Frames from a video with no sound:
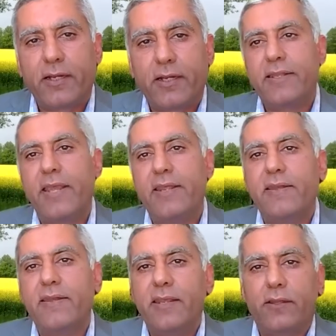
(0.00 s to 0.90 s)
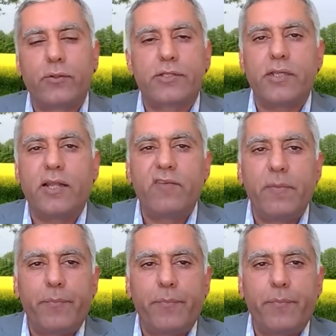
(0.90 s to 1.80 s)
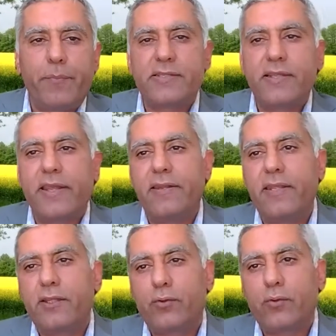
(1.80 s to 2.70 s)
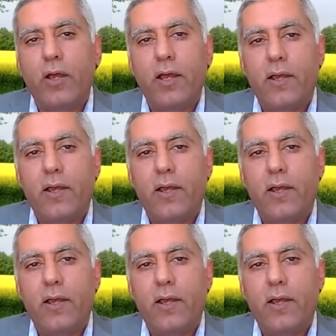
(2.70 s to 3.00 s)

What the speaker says: they need to sell weapons, they need to